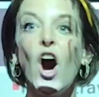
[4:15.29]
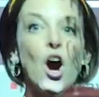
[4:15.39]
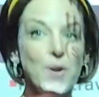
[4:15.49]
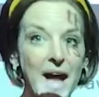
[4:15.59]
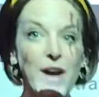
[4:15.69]

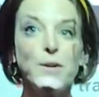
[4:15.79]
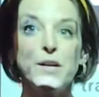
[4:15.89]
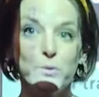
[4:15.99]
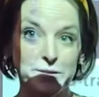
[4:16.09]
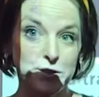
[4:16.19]
are not going to
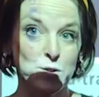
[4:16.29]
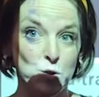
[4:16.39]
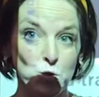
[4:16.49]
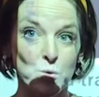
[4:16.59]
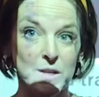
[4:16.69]
go to
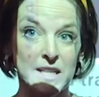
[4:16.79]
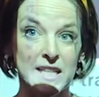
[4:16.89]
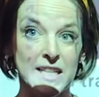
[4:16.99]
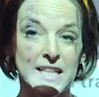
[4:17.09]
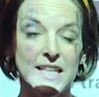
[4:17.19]
school
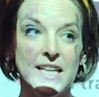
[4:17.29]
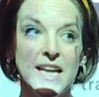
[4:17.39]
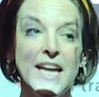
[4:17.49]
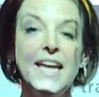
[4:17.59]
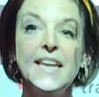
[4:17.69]

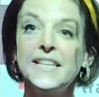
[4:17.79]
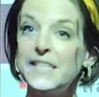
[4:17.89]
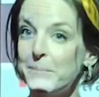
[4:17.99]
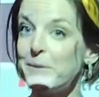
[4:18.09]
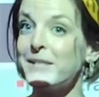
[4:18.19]
in a
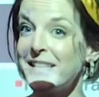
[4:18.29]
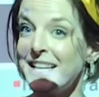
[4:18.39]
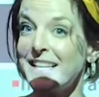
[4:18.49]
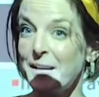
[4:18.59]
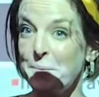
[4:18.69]
typical
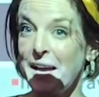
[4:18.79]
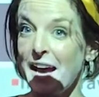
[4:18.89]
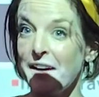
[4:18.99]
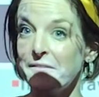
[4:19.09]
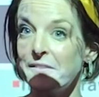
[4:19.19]
setting like we
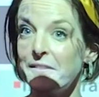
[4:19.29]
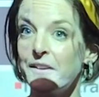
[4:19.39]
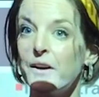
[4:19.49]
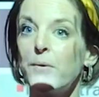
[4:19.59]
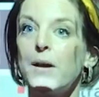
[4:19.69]
have,
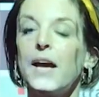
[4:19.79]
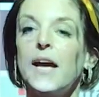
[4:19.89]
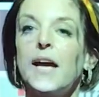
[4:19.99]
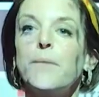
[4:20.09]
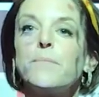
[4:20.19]

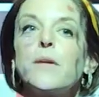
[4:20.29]
okay?